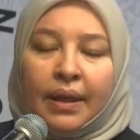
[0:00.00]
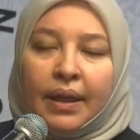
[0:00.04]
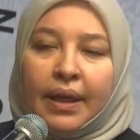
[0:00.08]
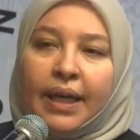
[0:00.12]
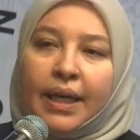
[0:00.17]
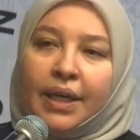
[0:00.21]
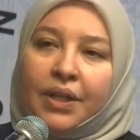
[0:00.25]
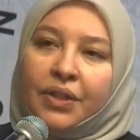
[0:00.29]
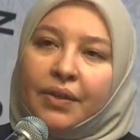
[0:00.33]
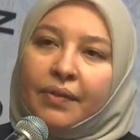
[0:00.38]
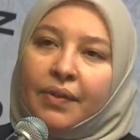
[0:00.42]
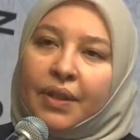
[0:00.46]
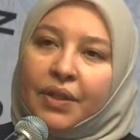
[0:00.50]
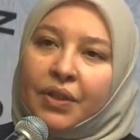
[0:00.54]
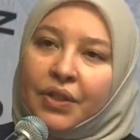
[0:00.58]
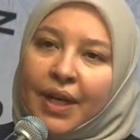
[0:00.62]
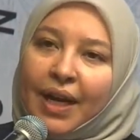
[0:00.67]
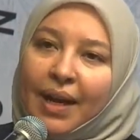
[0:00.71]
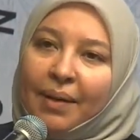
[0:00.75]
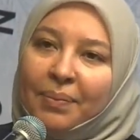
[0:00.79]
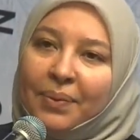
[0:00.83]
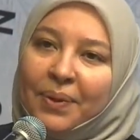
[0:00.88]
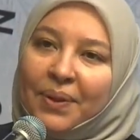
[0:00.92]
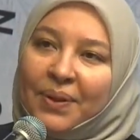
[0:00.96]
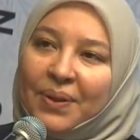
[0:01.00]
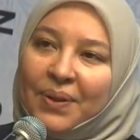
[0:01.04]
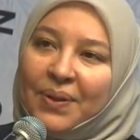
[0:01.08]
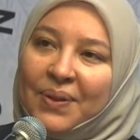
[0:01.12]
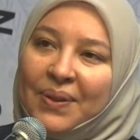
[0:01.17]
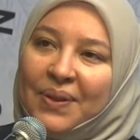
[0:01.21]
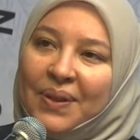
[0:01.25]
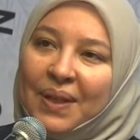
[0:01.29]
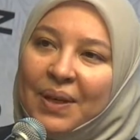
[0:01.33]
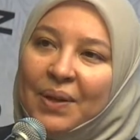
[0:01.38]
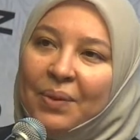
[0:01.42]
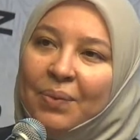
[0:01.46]
Each of the
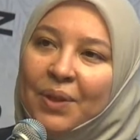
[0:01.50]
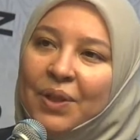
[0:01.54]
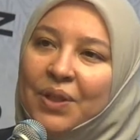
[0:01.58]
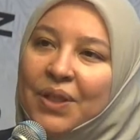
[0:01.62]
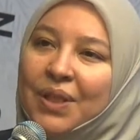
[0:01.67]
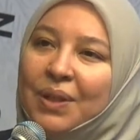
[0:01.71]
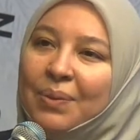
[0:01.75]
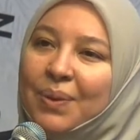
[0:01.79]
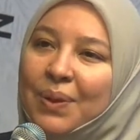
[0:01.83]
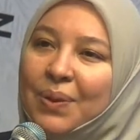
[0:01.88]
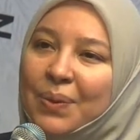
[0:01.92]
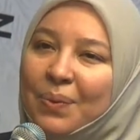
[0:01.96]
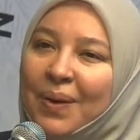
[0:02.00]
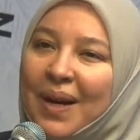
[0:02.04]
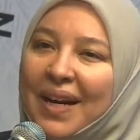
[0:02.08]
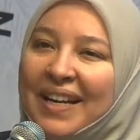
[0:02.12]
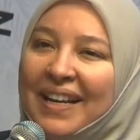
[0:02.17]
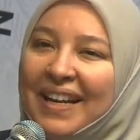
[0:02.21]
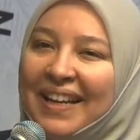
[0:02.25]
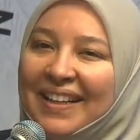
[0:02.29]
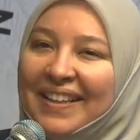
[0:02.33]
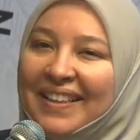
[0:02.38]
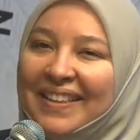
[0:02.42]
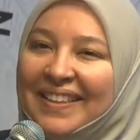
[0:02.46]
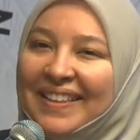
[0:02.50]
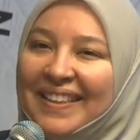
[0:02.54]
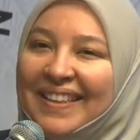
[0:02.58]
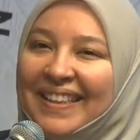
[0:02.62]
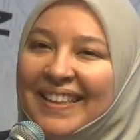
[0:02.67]
chapters in which he was writing,